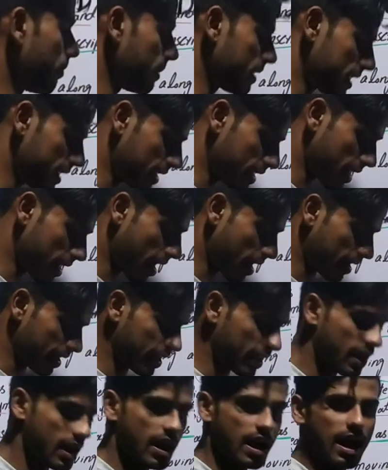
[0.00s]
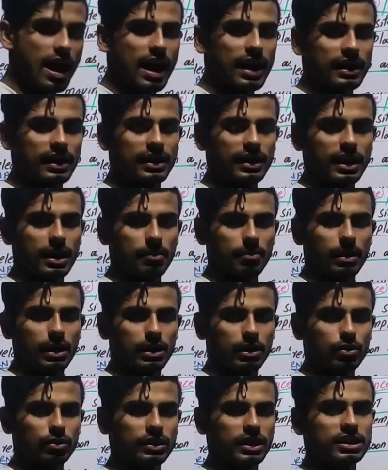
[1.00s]
of messenger RNA and DNA
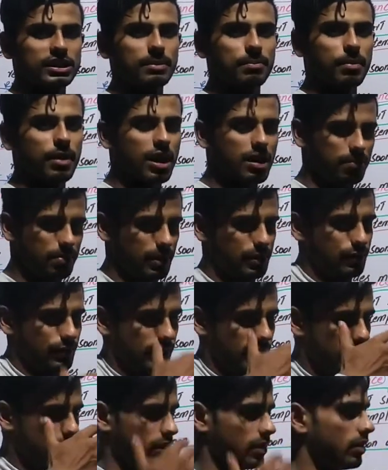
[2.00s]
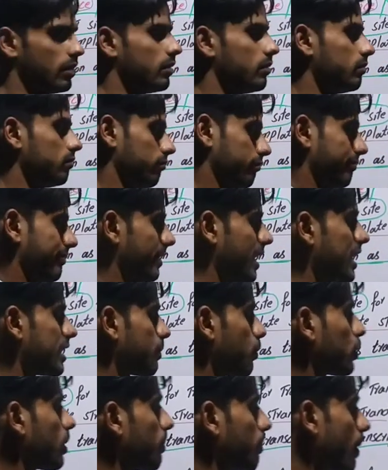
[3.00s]
molecule there is a bond between uh, let's
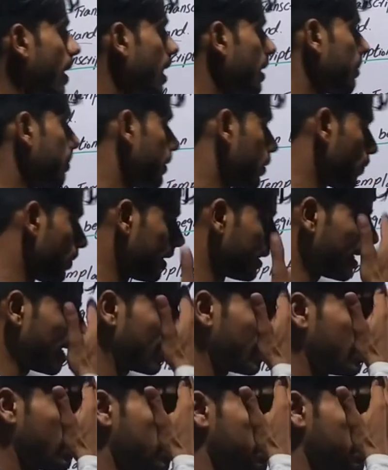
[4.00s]
suppose that bond between the